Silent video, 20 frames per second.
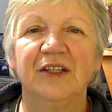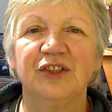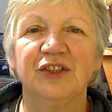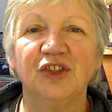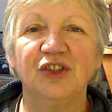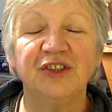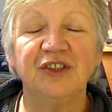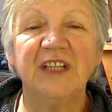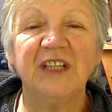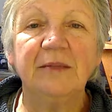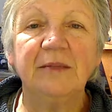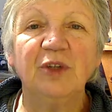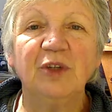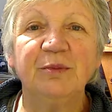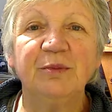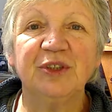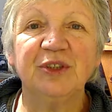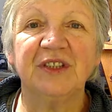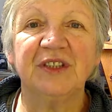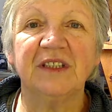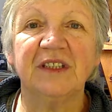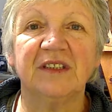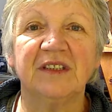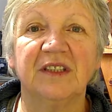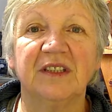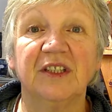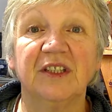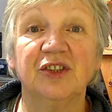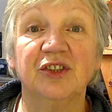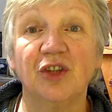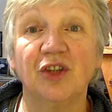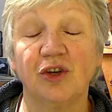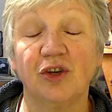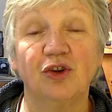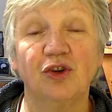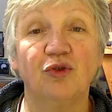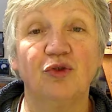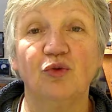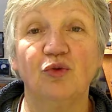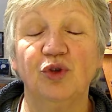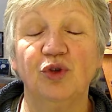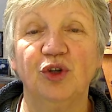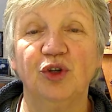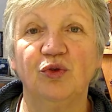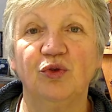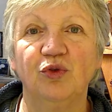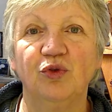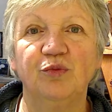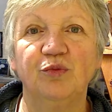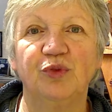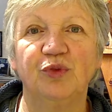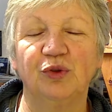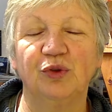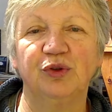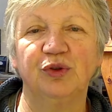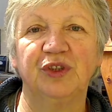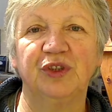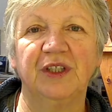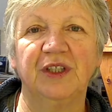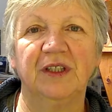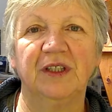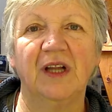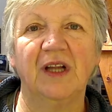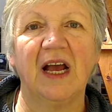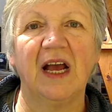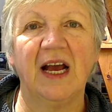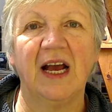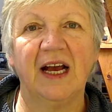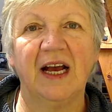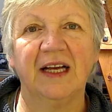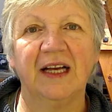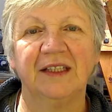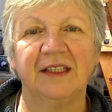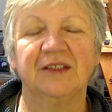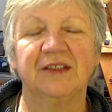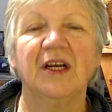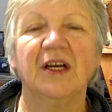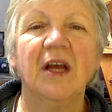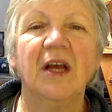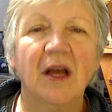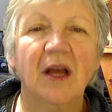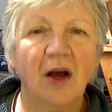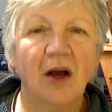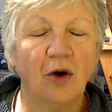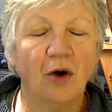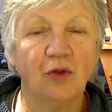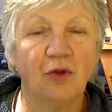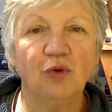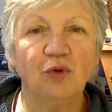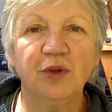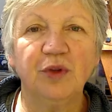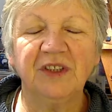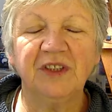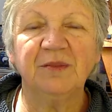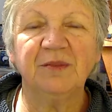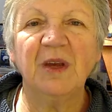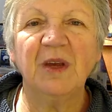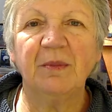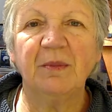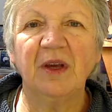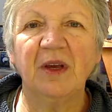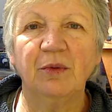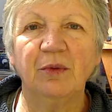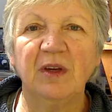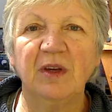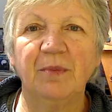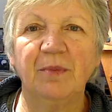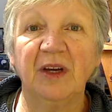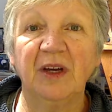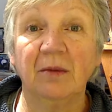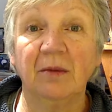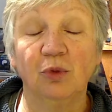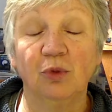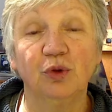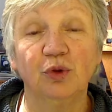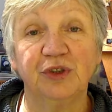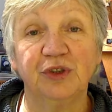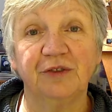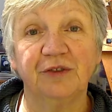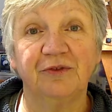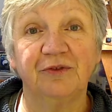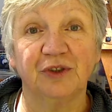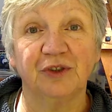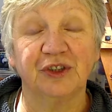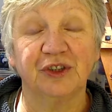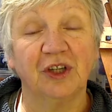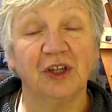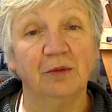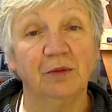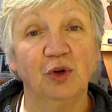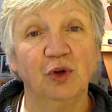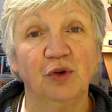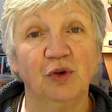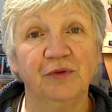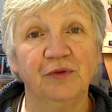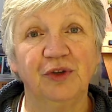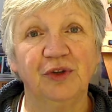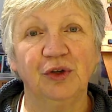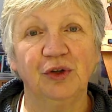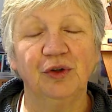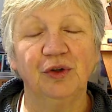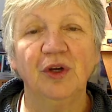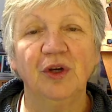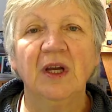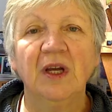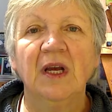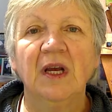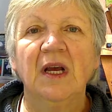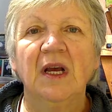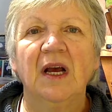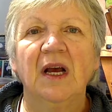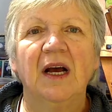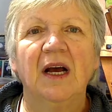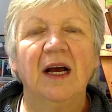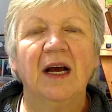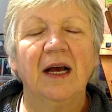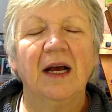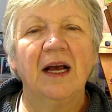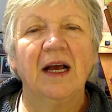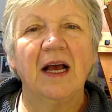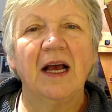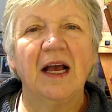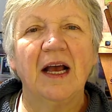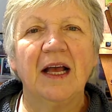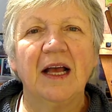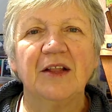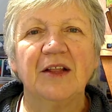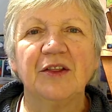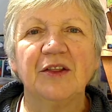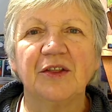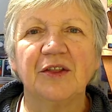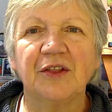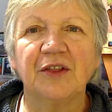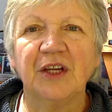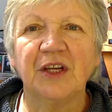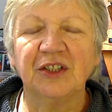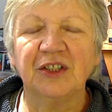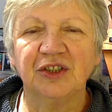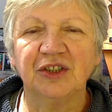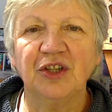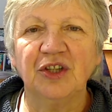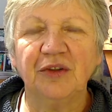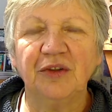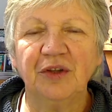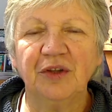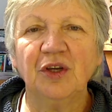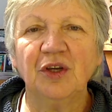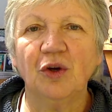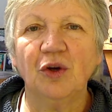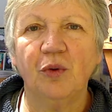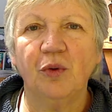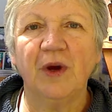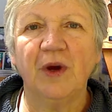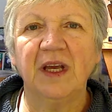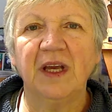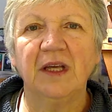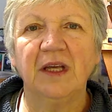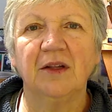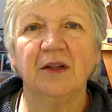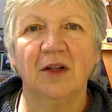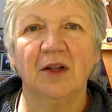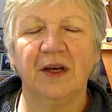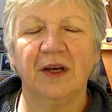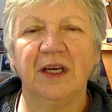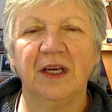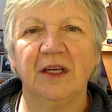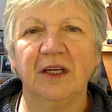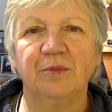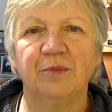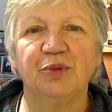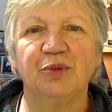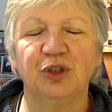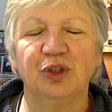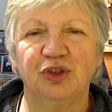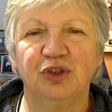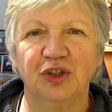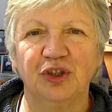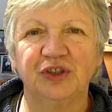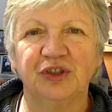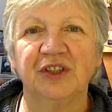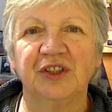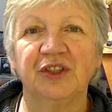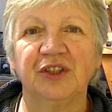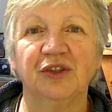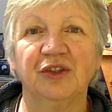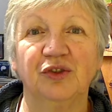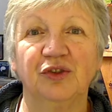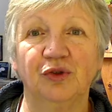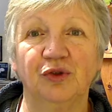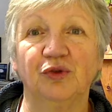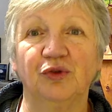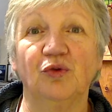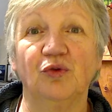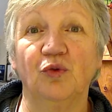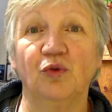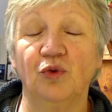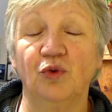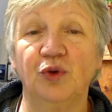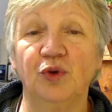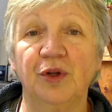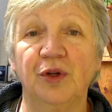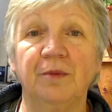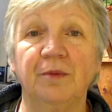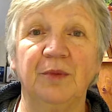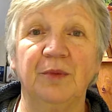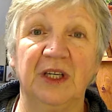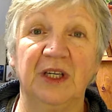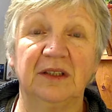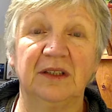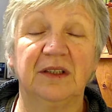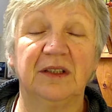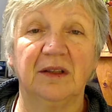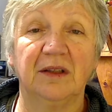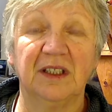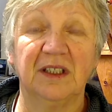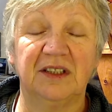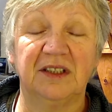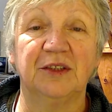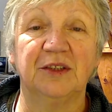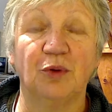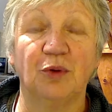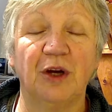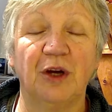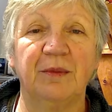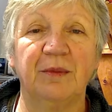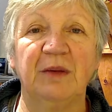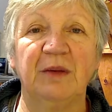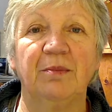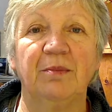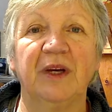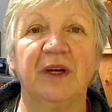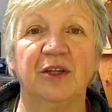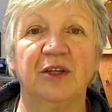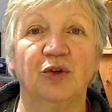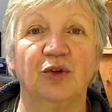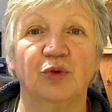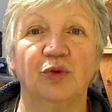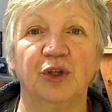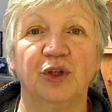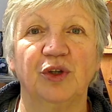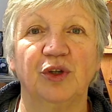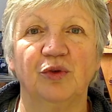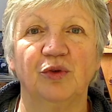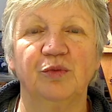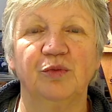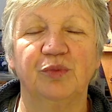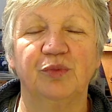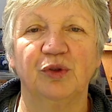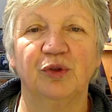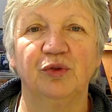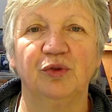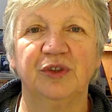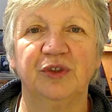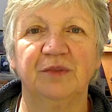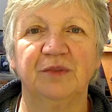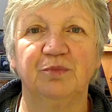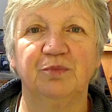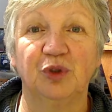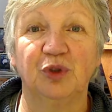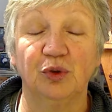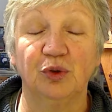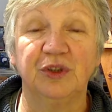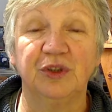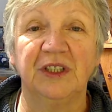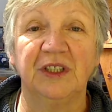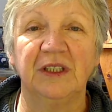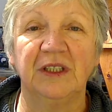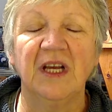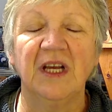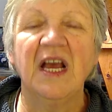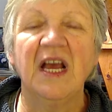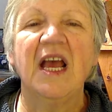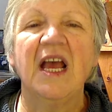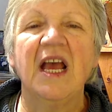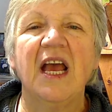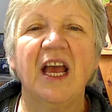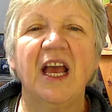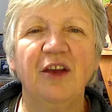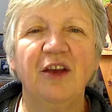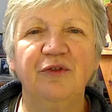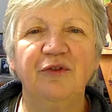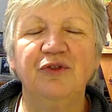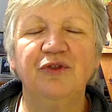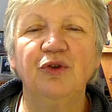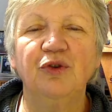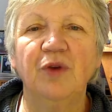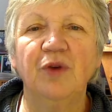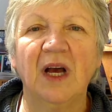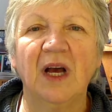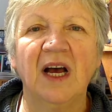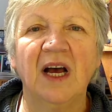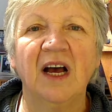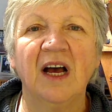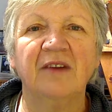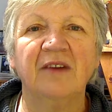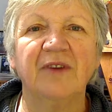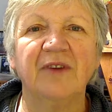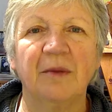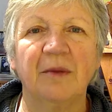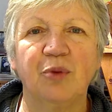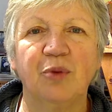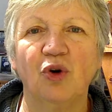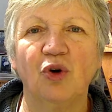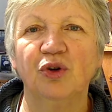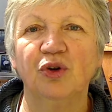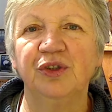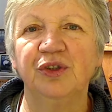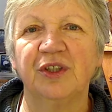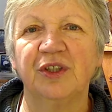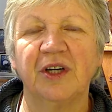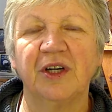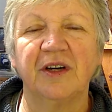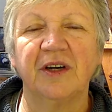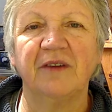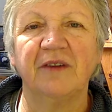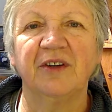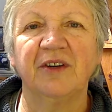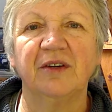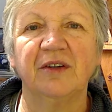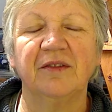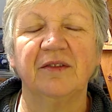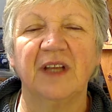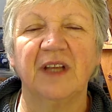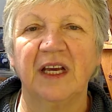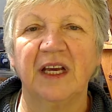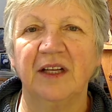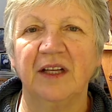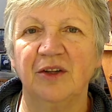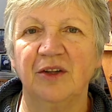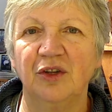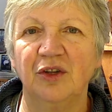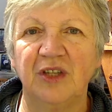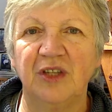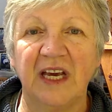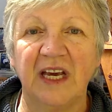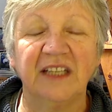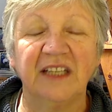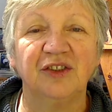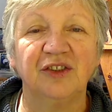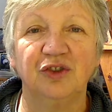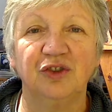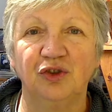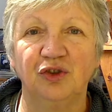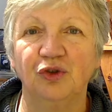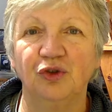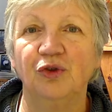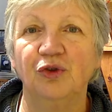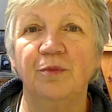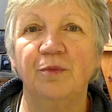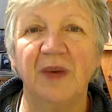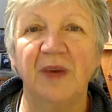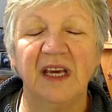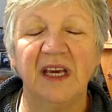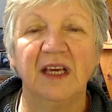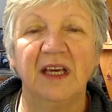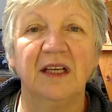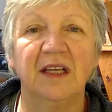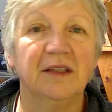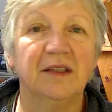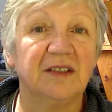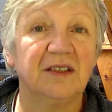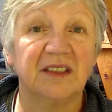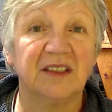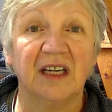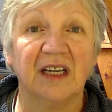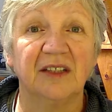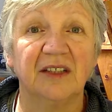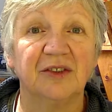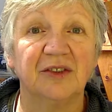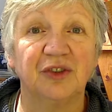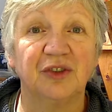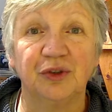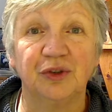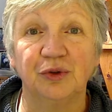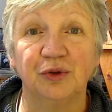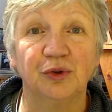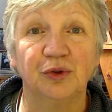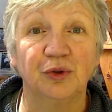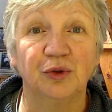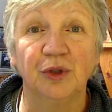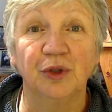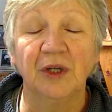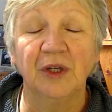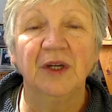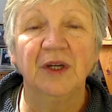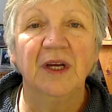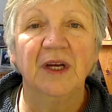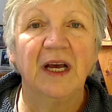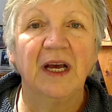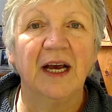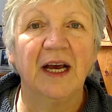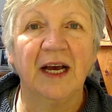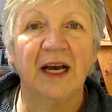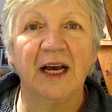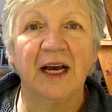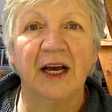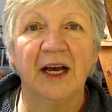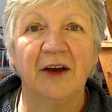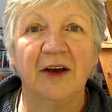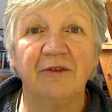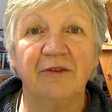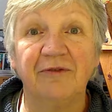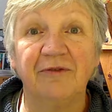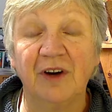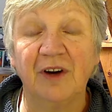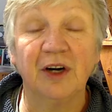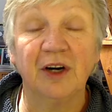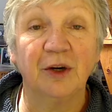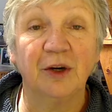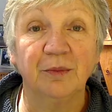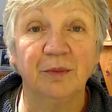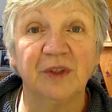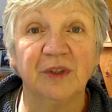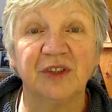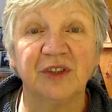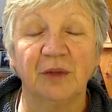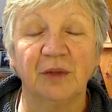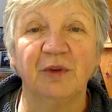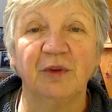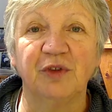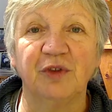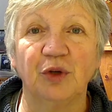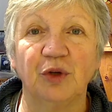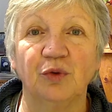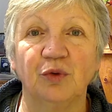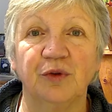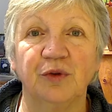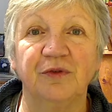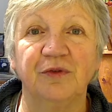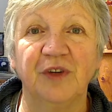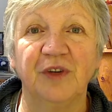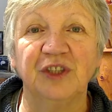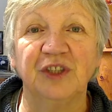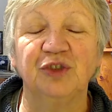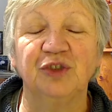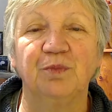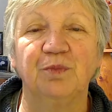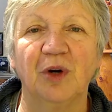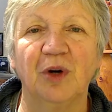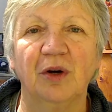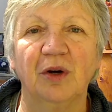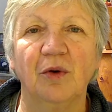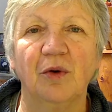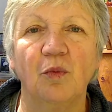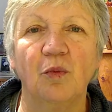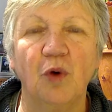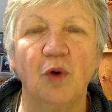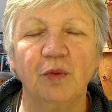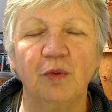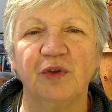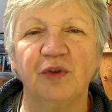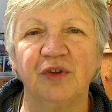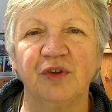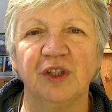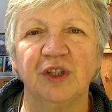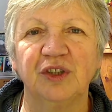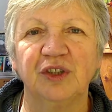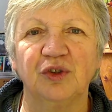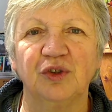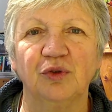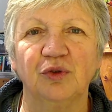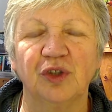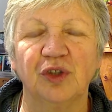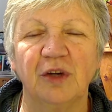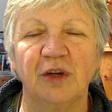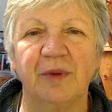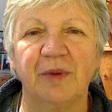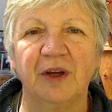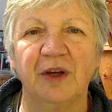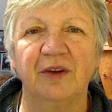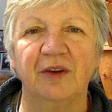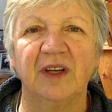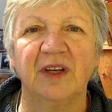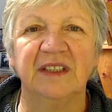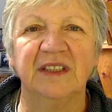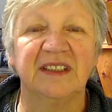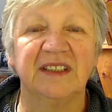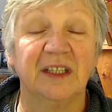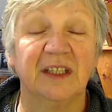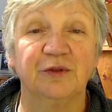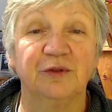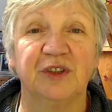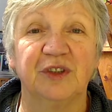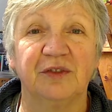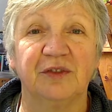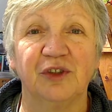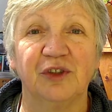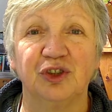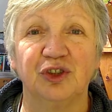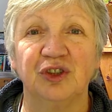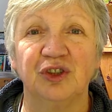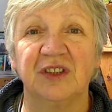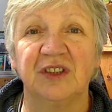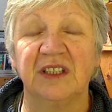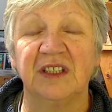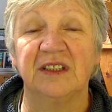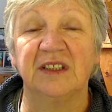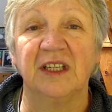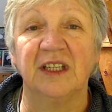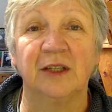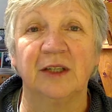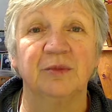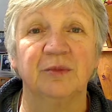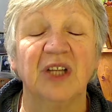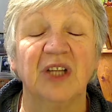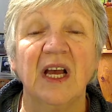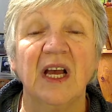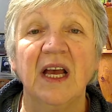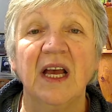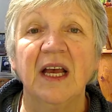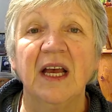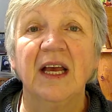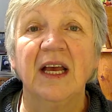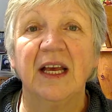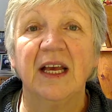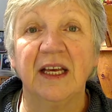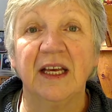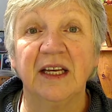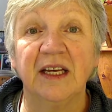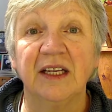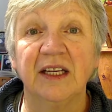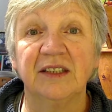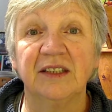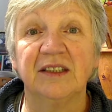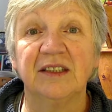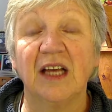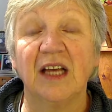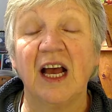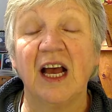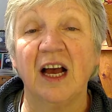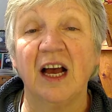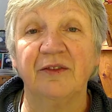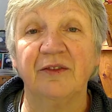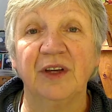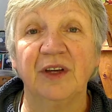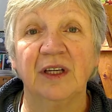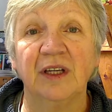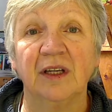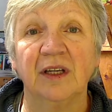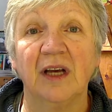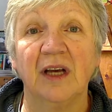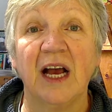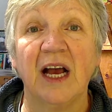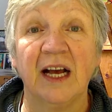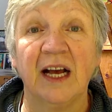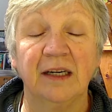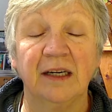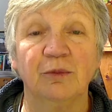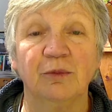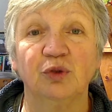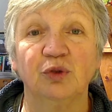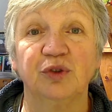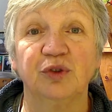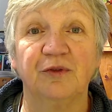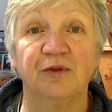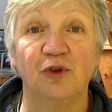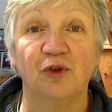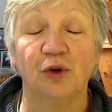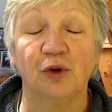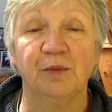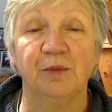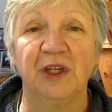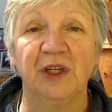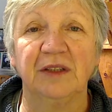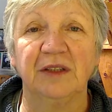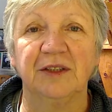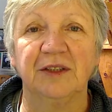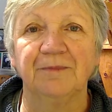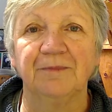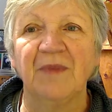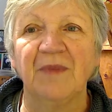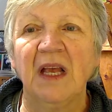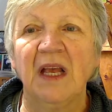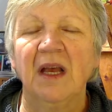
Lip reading: So step number six is grow your own protein. And although this may be a wee bit emotive for some of you, there is nothing quite like producing your own meat. This is what I mean by growing your own protein. If you have a pond or a river, then yes, you may start to farm some of your own fish. But what we're really talking about in self-sufficiency terms is having animals for meat.